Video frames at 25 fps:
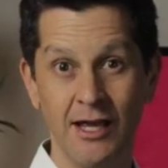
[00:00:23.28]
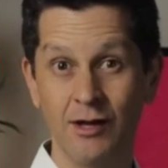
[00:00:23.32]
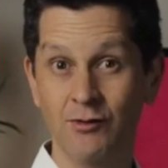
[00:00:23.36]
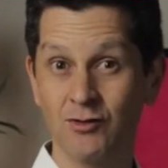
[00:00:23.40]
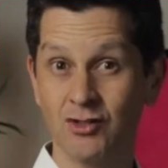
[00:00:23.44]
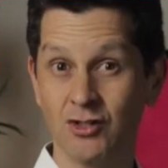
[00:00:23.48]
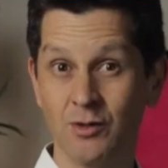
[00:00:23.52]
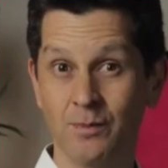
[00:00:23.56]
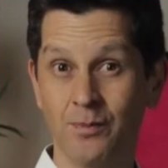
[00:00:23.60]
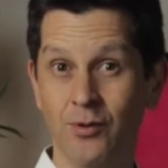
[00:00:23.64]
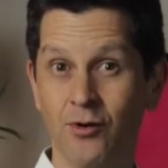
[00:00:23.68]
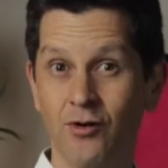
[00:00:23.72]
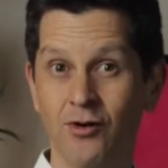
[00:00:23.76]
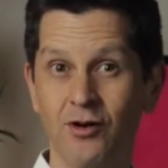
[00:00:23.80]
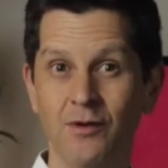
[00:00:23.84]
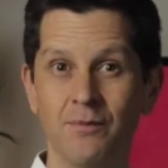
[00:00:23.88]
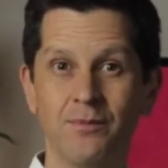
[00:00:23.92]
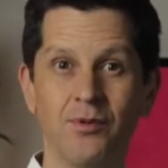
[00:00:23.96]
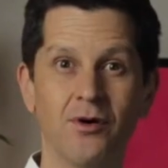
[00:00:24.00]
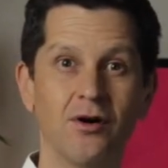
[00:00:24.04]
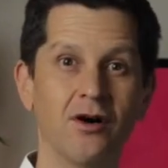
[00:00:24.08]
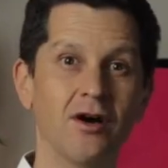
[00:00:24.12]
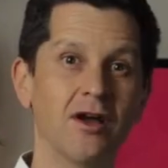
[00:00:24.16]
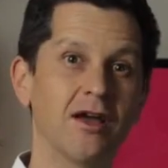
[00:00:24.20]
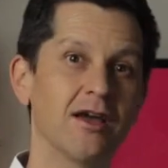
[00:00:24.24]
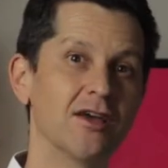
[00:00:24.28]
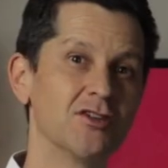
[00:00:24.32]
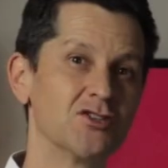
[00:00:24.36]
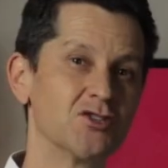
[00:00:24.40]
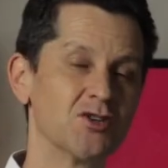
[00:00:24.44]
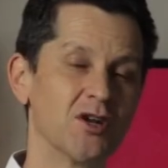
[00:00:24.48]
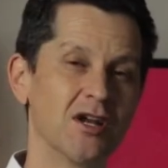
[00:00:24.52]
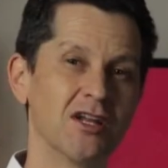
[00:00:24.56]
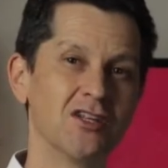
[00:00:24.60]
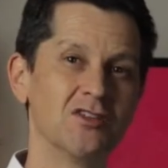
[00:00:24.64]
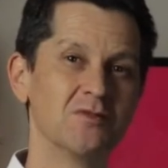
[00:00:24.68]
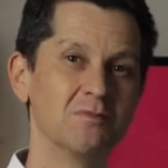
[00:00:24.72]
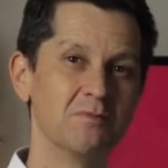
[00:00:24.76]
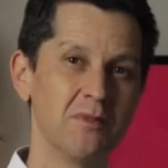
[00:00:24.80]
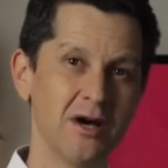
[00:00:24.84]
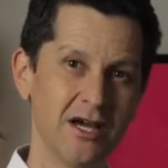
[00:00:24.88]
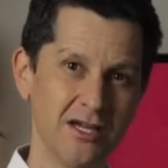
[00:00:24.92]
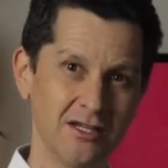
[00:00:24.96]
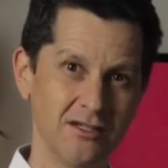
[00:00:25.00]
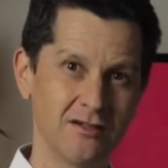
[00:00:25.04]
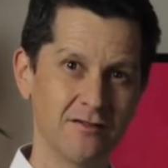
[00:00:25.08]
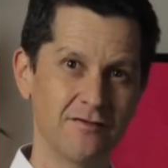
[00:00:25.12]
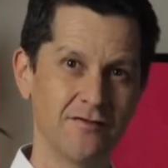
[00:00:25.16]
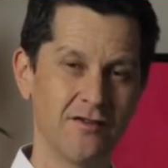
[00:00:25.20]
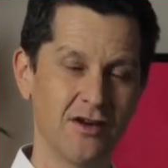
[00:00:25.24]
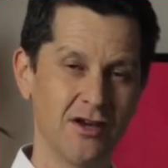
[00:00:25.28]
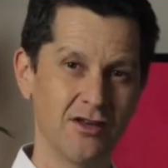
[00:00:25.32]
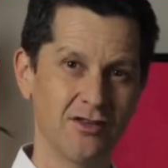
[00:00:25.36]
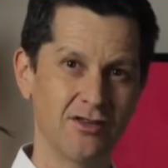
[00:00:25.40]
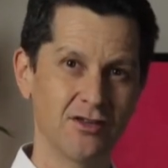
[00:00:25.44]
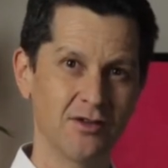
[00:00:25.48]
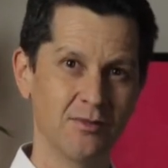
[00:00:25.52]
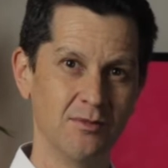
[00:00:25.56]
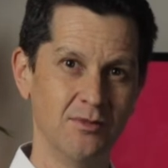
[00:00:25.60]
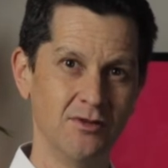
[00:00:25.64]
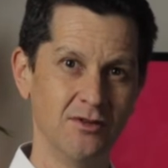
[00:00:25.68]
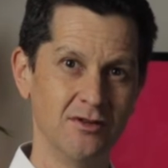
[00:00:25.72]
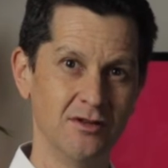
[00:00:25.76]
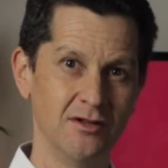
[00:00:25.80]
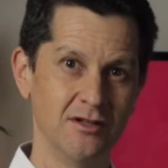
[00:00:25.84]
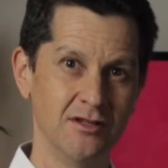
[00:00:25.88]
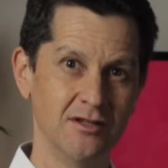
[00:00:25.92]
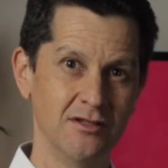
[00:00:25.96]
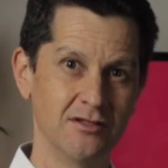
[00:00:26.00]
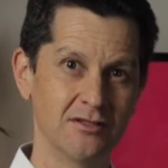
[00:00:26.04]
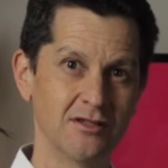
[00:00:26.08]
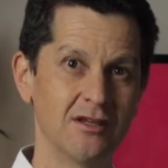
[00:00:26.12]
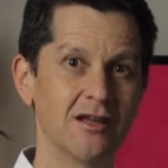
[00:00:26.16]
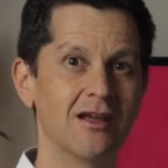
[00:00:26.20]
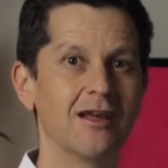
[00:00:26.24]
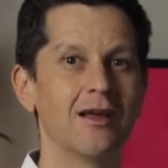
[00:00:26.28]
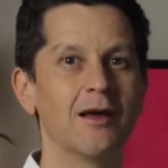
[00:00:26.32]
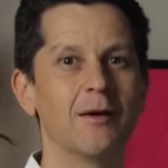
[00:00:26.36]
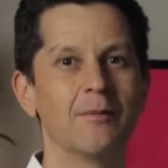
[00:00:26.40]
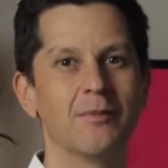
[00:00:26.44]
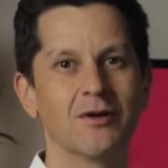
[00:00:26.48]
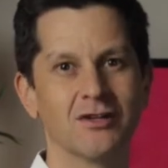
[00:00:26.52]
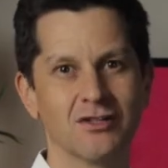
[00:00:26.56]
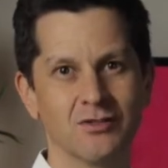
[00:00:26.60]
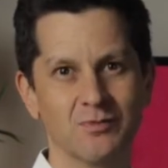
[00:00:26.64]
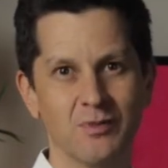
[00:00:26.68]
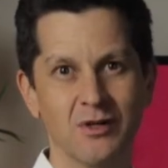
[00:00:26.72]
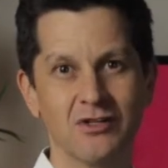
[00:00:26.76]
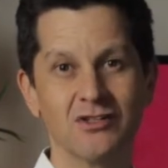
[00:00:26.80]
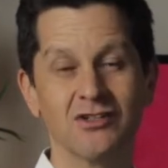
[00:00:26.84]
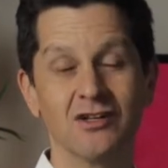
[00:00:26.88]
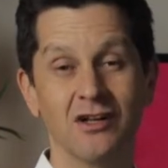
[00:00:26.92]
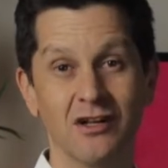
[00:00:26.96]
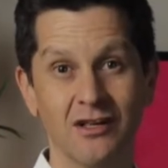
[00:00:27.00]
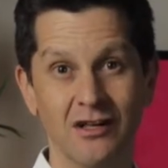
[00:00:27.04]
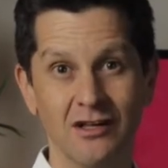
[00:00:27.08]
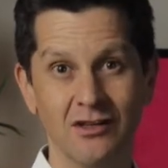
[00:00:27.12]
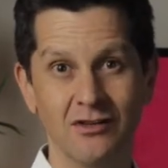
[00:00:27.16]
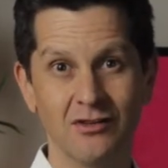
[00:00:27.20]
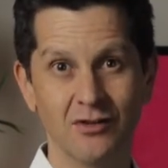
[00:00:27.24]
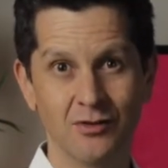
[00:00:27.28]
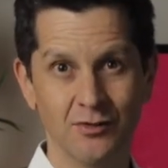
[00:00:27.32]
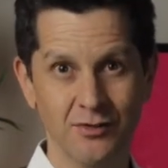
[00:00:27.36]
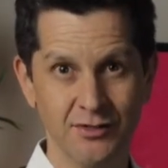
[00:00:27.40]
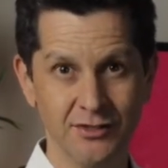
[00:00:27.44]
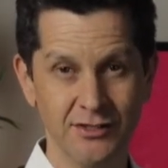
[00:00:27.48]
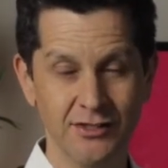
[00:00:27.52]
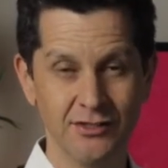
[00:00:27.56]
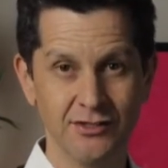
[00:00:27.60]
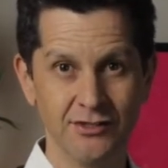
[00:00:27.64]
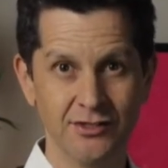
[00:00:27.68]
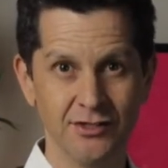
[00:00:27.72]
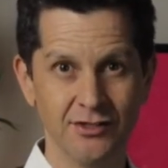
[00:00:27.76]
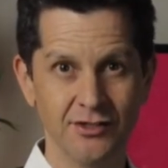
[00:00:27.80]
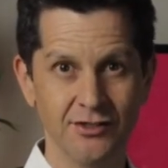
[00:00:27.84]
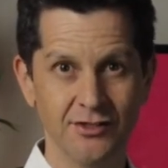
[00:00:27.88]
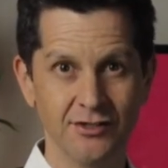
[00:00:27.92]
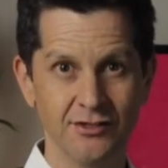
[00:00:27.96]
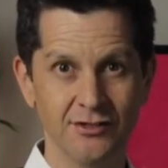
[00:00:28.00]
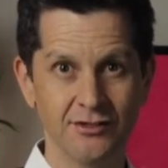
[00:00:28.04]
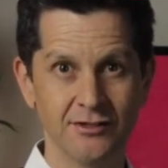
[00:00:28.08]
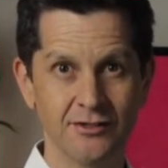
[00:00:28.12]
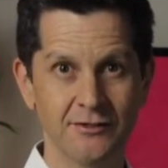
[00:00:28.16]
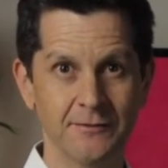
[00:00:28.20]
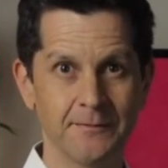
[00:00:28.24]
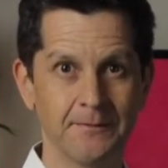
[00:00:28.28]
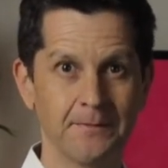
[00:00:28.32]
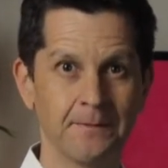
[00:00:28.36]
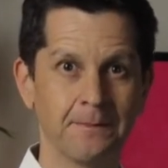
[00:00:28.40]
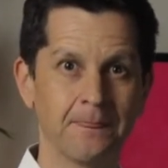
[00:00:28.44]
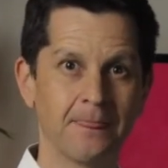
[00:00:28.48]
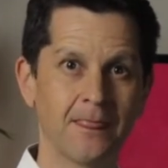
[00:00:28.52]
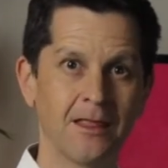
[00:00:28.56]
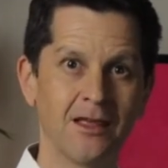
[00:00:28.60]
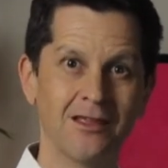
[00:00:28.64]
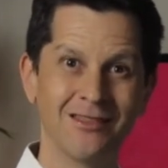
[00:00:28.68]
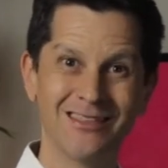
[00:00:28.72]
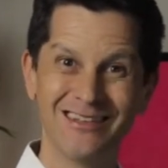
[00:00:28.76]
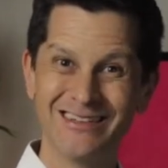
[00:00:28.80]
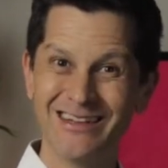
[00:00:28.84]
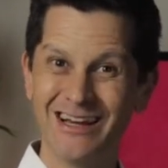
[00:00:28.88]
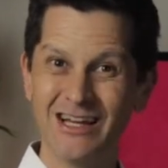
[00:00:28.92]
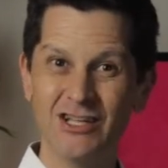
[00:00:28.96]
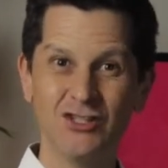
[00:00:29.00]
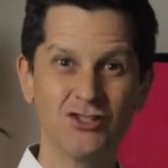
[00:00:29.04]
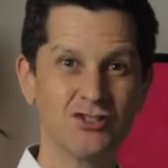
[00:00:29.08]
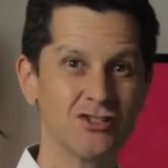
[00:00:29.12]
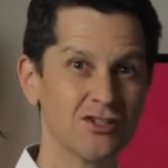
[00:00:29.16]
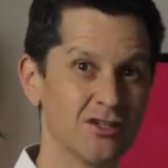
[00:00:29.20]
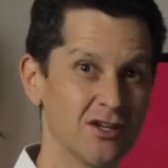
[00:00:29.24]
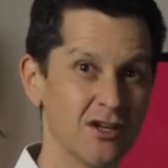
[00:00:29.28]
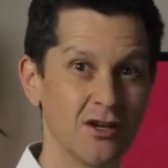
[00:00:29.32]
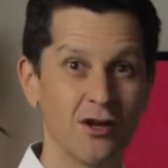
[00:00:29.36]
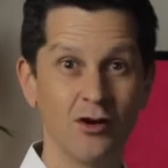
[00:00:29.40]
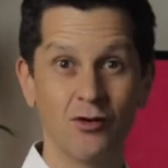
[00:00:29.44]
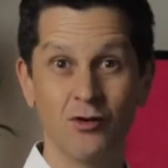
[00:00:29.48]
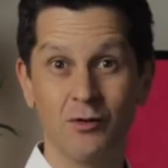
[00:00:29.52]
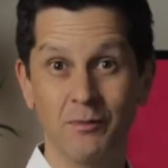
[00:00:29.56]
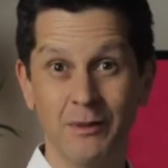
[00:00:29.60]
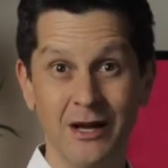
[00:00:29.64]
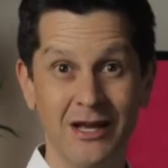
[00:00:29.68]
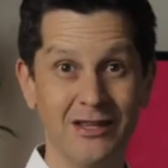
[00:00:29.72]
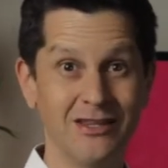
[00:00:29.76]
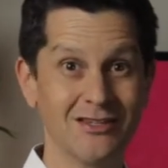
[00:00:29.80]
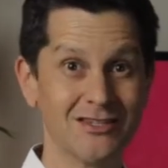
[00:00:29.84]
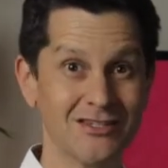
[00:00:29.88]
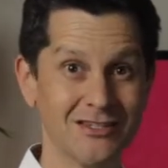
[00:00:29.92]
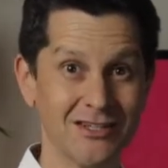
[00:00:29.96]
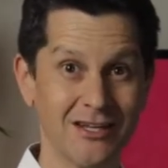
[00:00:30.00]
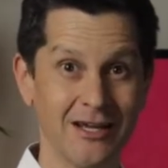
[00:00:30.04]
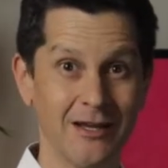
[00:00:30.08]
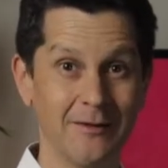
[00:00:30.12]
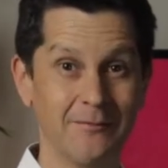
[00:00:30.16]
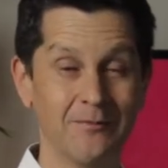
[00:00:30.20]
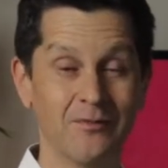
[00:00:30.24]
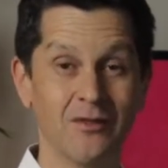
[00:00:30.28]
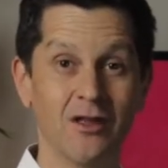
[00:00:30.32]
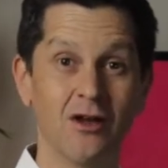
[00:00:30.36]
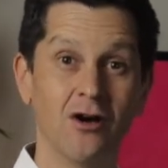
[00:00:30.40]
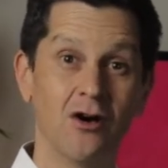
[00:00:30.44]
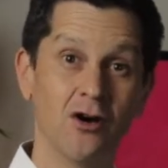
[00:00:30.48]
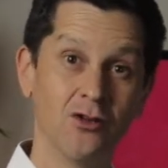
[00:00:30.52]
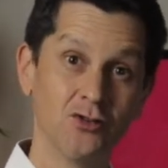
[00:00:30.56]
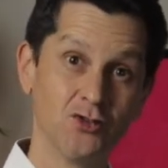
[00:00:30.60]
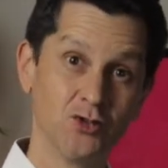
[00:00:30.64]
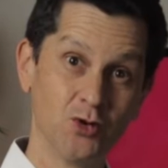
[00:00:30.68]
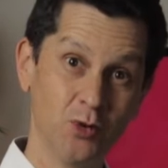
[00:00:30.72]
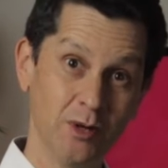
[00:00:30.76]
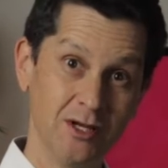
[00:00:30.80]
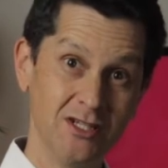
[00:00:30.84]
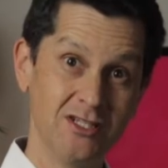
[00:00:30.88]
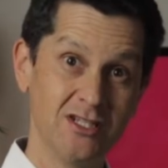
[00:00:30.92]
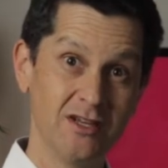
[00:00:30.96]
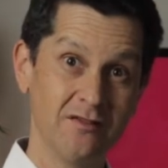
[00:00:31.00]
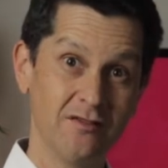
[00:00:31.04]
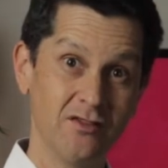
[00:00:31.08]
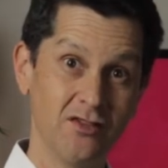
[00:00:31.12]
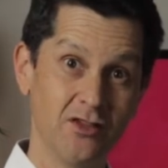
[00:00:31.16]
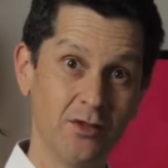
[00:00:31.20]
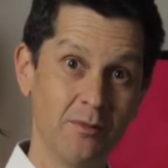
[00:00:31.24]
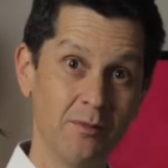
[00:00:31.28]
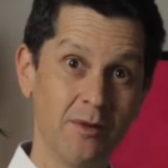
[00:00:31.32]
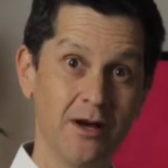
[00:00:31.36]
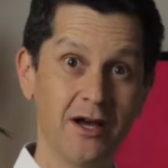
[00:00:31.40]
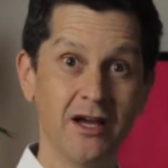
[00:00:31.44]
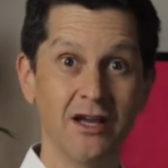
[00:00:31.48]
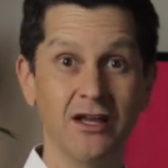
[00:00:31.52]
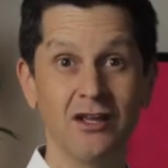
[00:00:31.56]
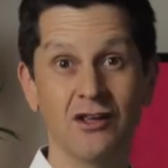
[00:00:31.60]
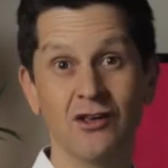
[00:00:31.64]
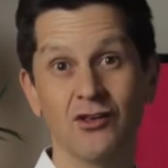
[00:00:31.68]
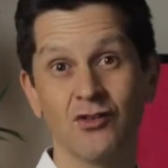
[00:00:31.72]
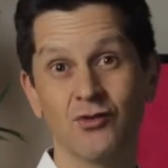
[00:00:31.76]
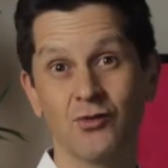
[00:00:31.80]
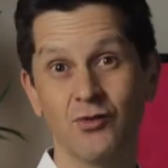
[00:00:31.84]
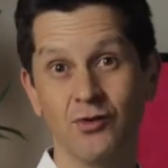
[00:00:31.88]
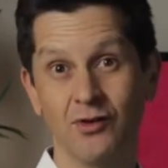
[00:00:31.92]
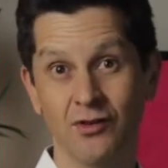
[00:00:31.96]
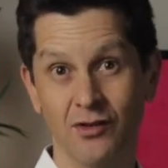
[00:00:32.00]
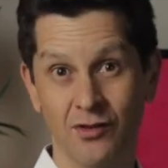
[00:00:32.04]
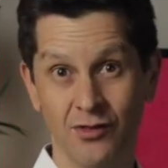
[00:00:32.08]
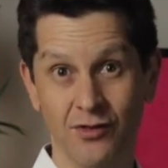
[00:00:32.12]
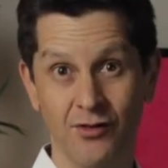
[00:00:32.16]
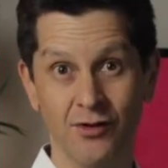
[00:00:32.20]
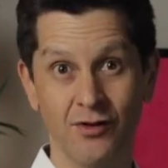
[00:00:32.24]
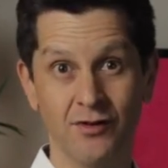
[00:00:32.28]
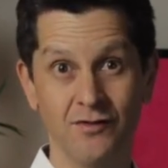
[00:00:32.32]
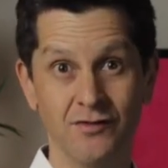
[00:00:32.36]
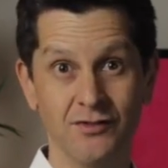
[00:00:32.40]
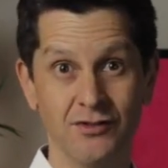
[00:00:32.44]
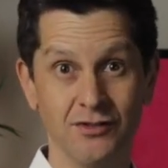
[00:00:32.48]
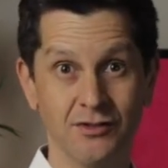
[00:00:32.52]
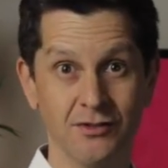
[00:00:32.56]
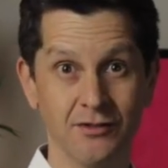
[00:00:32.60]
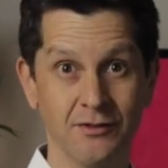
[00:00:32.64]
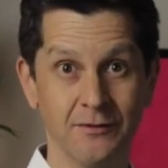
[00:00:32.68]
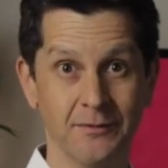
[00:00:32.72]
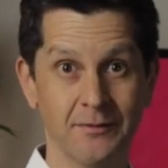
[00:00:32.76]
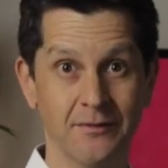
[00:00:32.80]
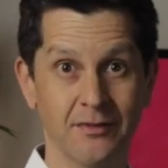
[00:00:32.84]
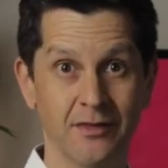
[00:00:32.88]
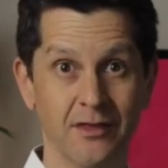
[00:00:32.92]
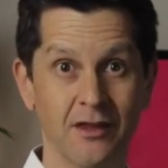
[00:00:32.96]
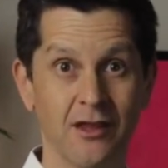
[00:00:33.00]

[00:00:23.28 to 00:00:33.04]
It was supported by Australia's major faith communities, but especially the Christian Church. The dates remain the same, on 27th of May through to the 3rd of June.